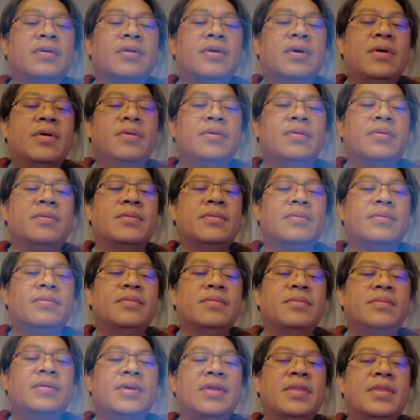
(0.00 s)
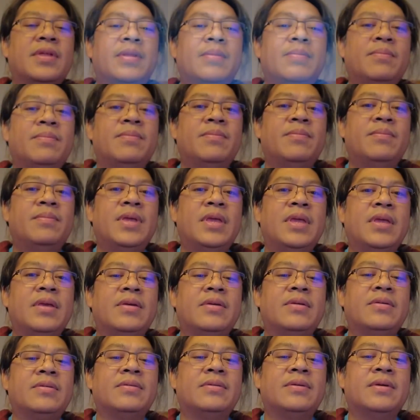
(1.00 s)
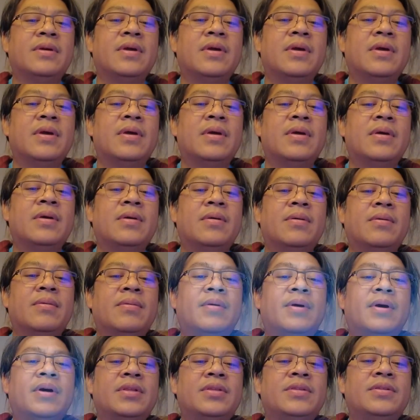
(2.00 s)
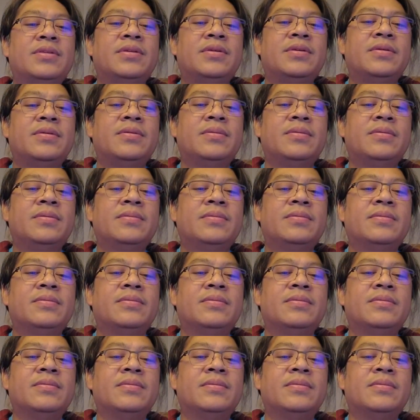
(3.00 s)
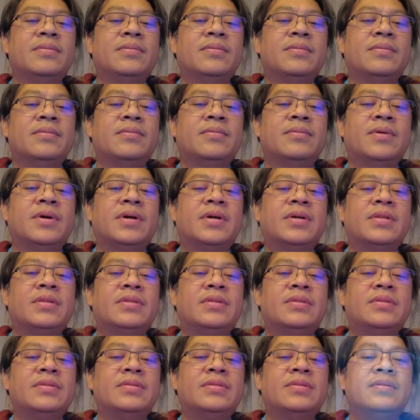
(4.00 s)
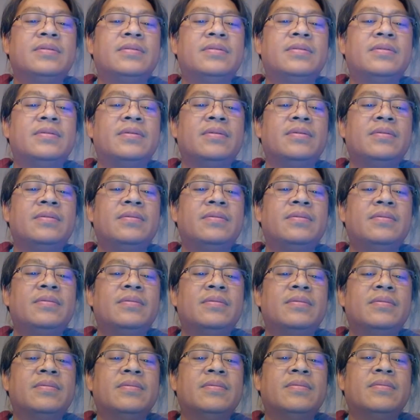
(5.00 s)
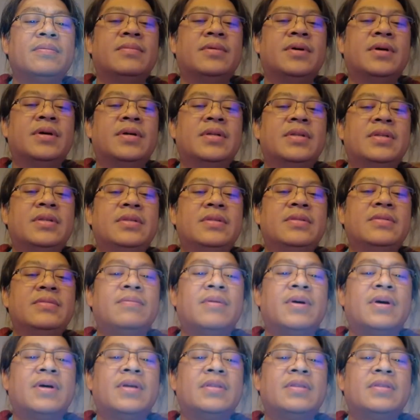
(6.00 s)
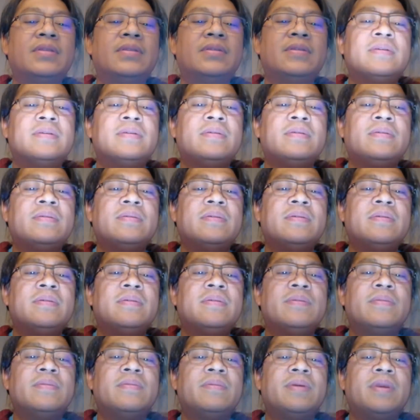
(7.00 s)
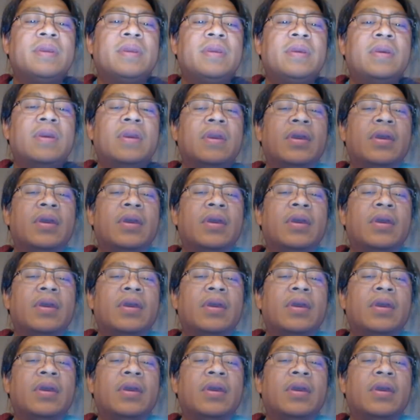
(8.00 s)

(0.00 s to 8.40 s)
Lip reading: Oh, and then blink. 1, 2, 1, 2, 1, 1, 2, 3.